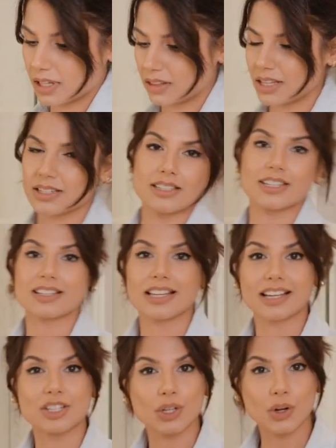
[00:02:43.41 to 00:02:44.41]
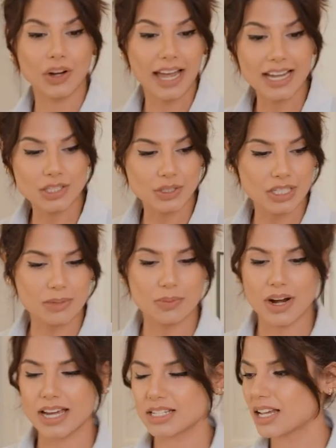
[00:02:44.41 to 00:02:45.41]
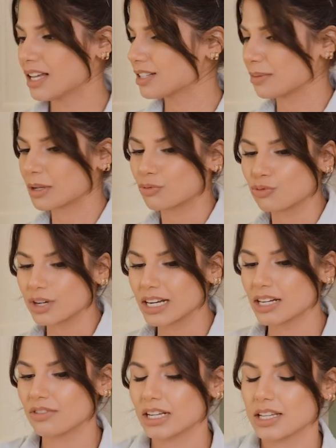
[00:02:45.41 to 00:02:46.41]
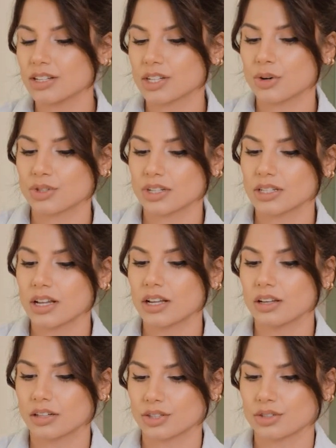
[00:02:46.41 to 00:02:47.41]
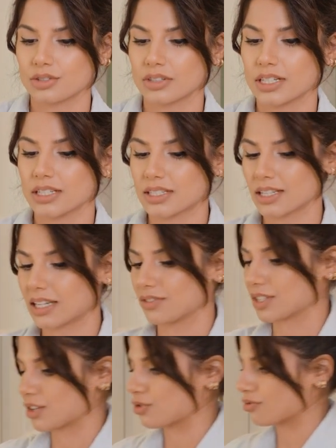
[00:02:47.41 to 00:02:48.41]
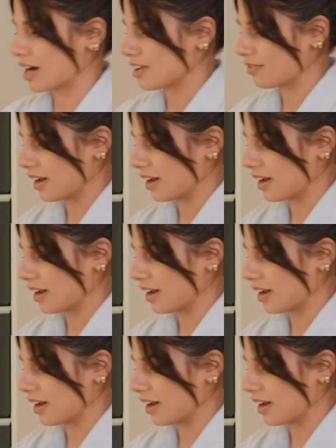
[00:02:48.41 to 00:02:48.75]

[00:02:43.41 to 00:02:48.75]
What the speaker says: This is just like a chocolate hazelnut spread, something really, really indulgent, luxurious, gives it great